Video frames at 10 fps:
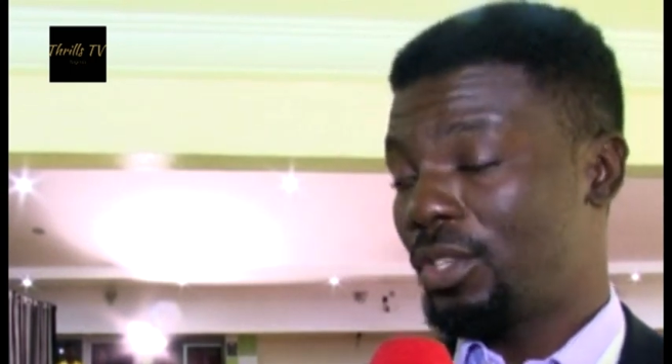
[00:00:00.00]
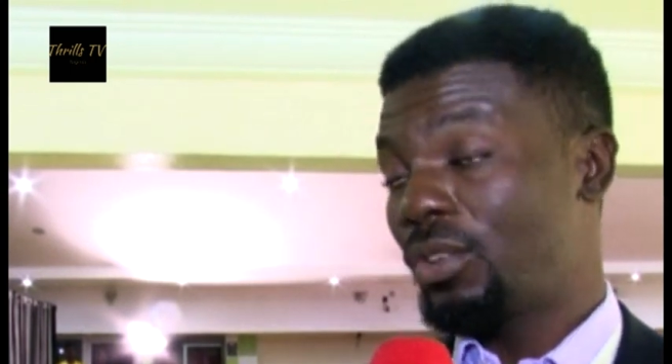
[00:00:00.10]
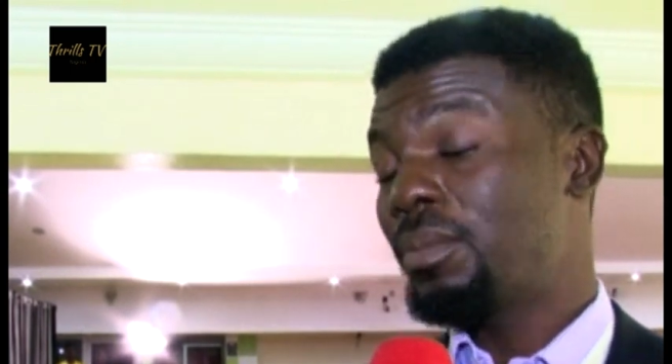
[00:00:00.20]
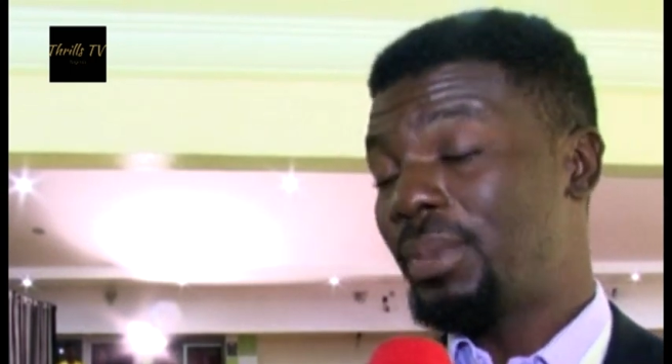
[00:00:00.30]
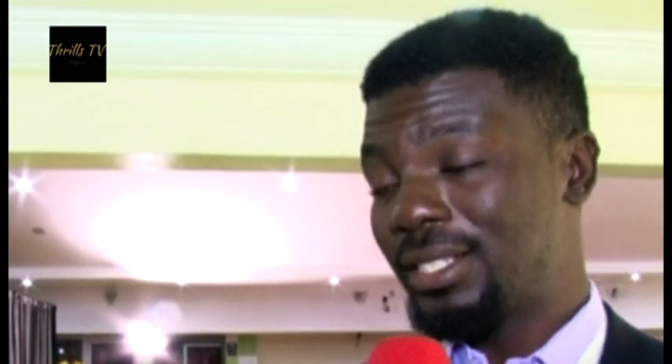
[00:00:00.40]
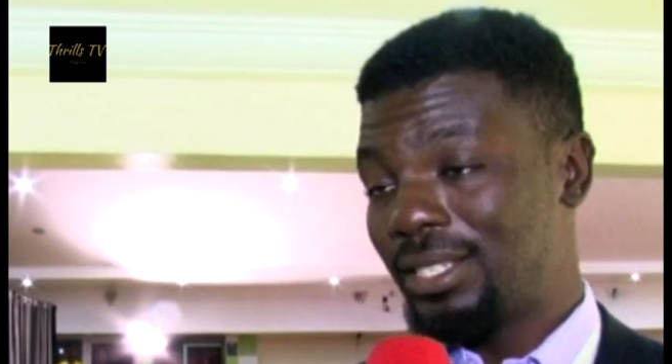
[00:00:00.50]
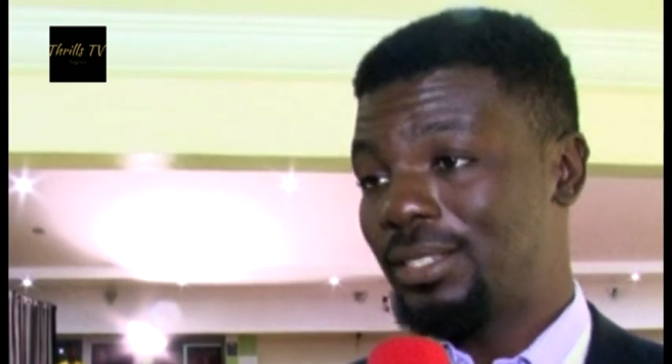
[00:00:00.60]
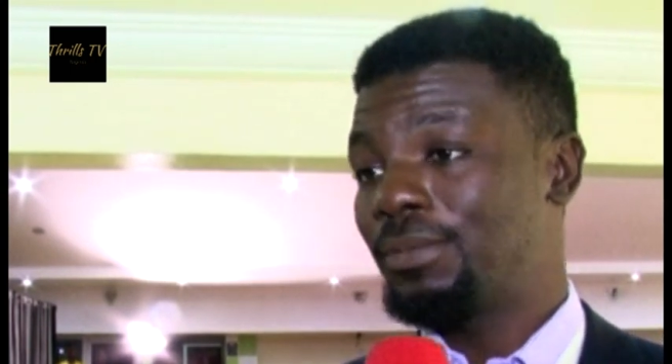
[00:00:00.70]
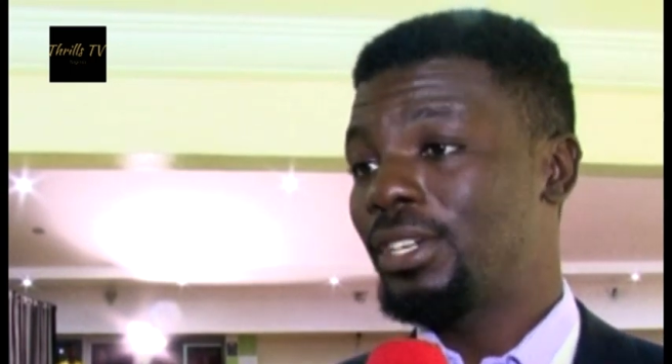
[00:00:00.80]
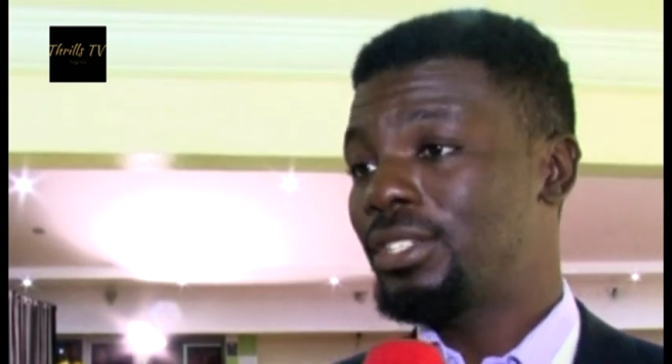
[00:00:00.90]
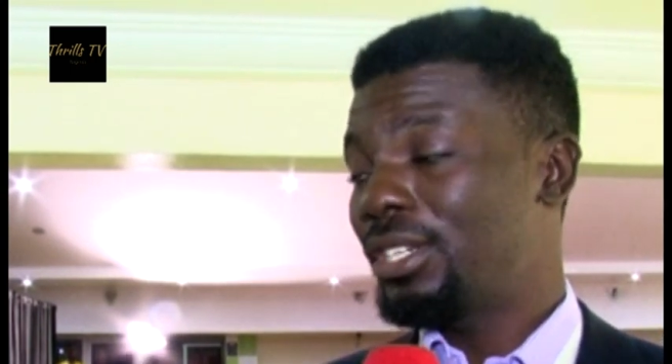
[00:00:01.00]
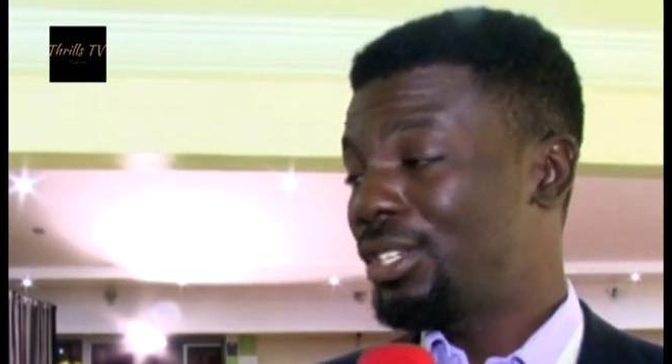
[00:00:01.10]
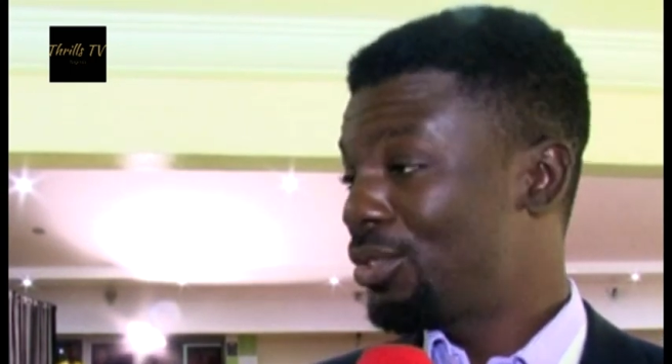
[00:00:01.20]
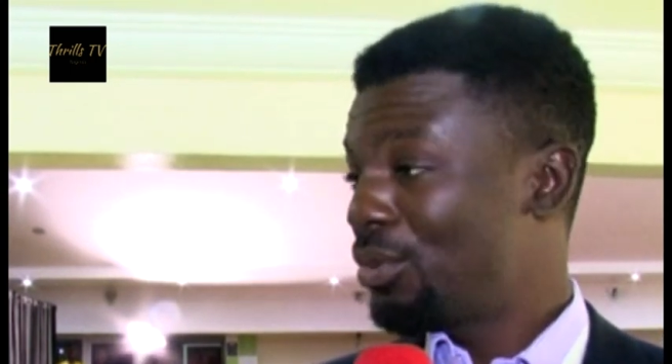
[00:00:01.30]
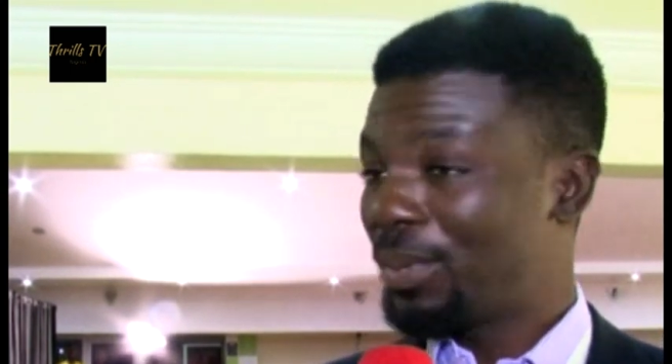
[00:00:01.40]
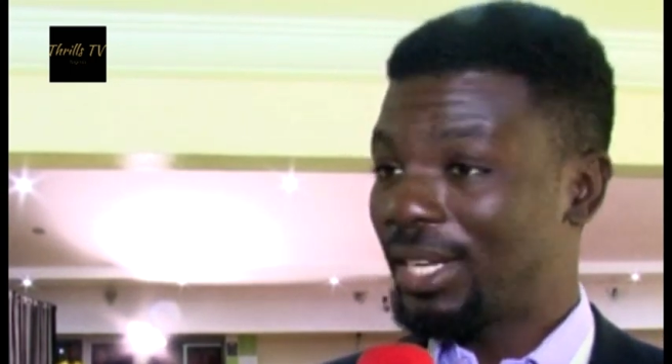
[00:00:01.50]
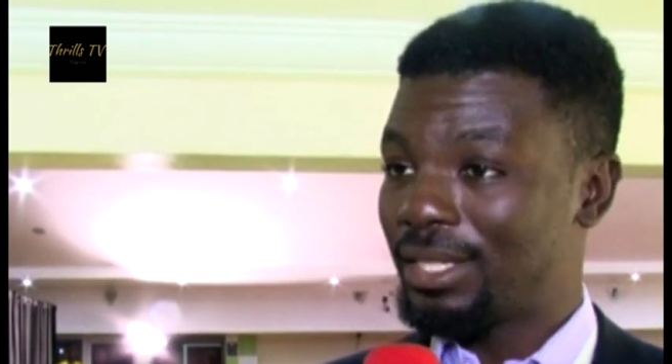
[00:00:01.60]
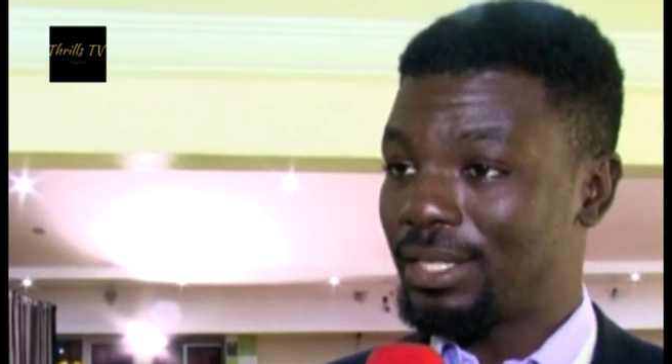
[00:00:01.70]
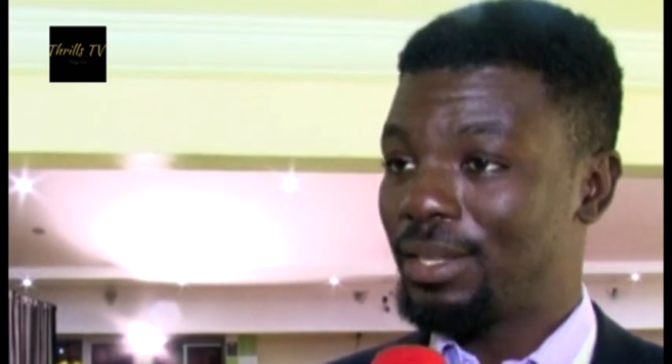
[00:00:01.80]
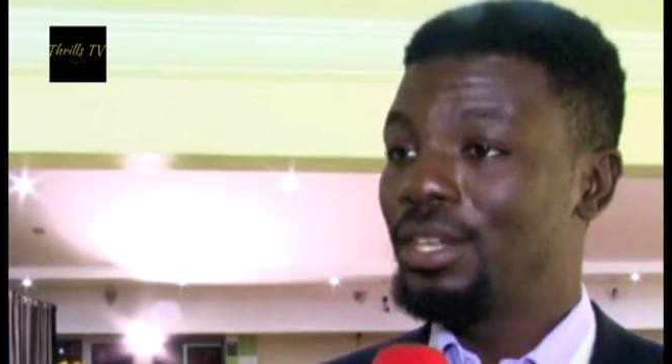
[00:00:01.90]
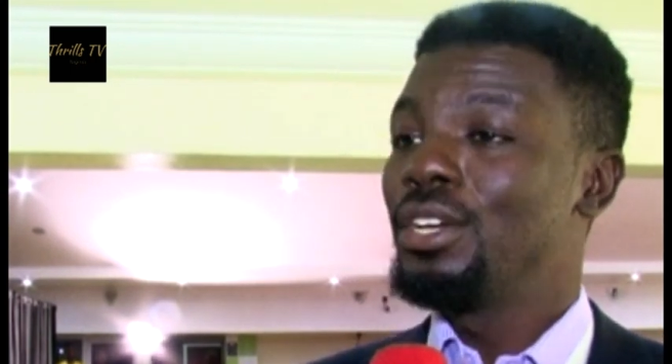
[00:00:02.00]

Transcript: young parties, fresh uh, new parties